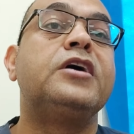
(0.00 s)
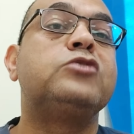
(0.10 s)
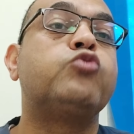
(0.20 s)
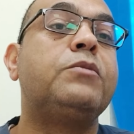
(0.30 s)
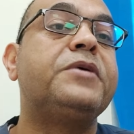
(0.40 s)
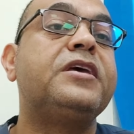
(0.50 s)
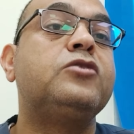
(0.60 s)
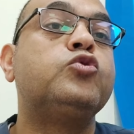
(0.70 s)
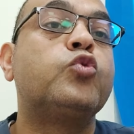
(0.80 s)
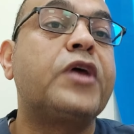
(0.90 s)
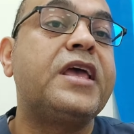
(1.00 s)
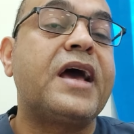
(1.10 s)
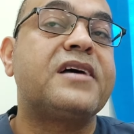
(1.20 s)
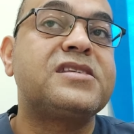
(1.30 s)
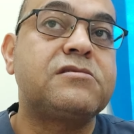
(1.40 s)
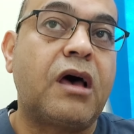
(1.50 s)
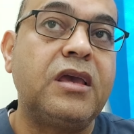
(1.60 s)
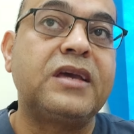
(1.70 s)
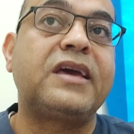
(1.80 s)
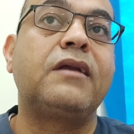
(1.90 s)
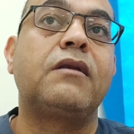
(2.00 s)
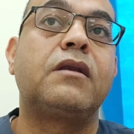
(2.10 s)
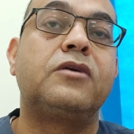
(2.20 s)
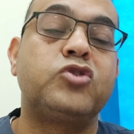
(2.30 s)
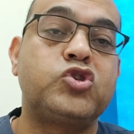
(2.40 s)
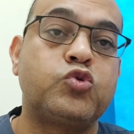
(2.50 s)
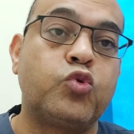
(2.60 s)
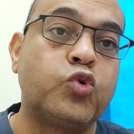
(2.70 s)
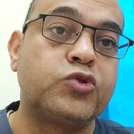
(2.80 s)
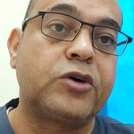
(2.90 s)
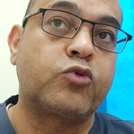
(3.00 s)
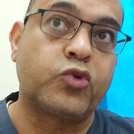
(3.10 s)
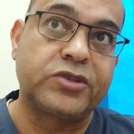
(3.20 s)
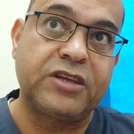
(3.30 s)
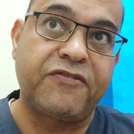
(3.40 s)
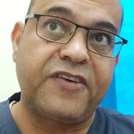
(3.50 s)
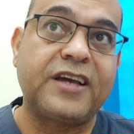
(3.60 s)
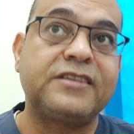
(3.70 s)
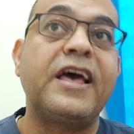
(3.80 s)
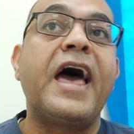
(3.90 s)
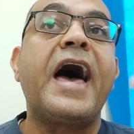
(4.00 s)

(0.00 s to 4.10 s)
it will be urea cycle disorder or defect